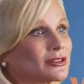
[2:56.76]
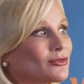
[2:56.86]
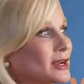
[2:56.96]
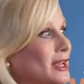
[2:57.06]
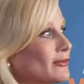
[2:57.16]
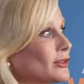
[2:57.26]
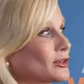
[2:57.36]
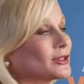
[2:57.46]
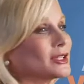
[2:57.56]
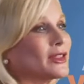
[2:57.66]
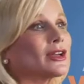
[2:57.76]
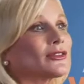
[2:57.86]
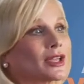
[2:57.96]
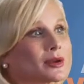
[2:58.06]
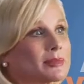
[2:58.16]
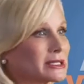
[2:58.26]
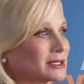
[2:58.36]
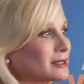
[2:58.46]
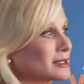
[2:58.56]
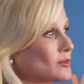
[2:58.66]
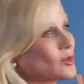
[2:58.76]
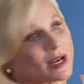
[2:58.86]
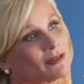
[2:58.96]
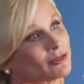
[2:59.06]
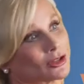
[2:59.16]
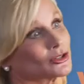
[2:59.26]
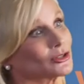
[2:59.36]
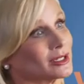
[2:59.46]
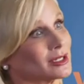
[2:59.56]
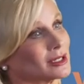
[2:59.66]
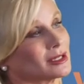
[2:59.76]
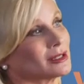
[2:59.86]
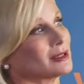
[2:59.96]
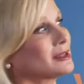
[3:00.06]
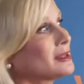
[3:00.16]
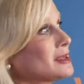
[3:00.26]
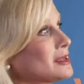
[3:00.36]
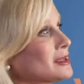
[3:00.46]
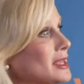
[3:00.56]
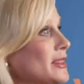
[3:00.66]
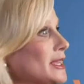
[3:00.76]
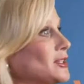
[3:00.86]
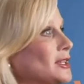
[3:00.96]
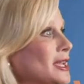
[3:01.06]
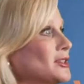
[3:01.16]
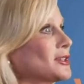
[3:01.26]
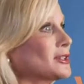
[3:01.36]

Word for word: of what I've learned in the healthcare business and what I've learned in, in education